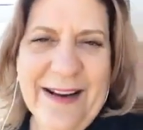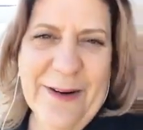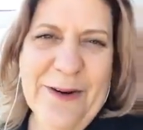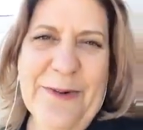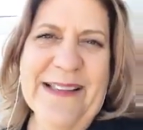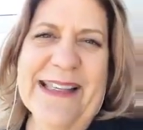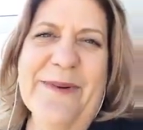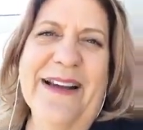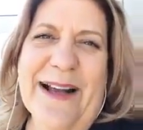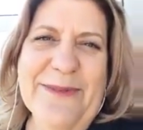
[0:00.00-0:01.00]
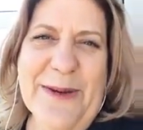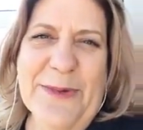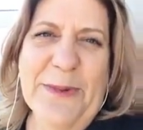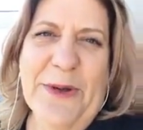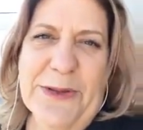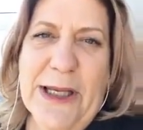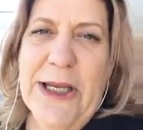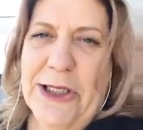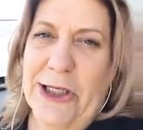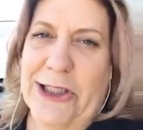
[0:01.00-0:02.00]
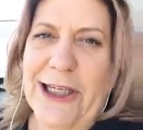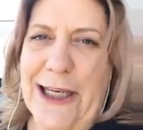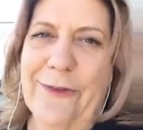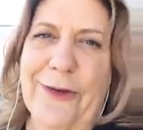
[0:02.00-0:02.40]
it when someone comes up to them and goes, could you give